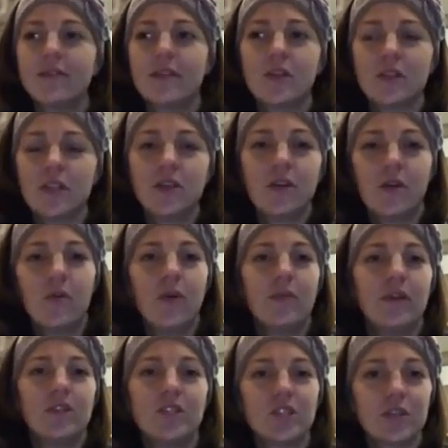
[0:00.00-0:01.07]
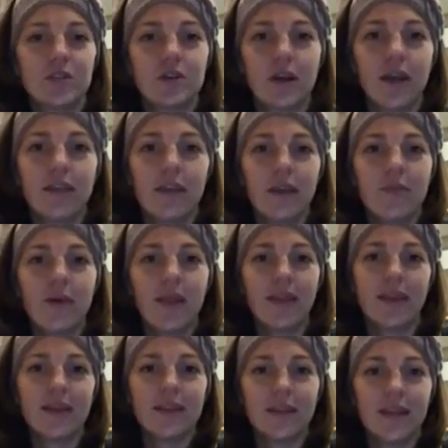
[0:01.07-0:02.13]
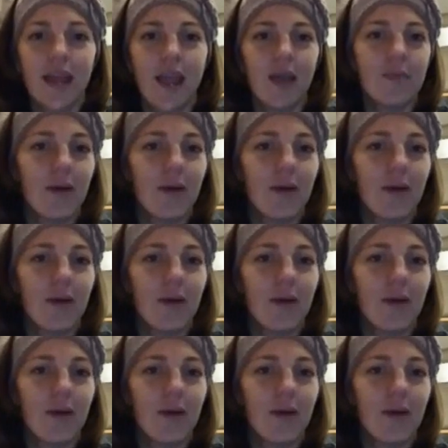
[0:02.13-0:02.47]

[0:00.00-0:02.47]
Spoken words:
including women and children, I think, by the end of the day.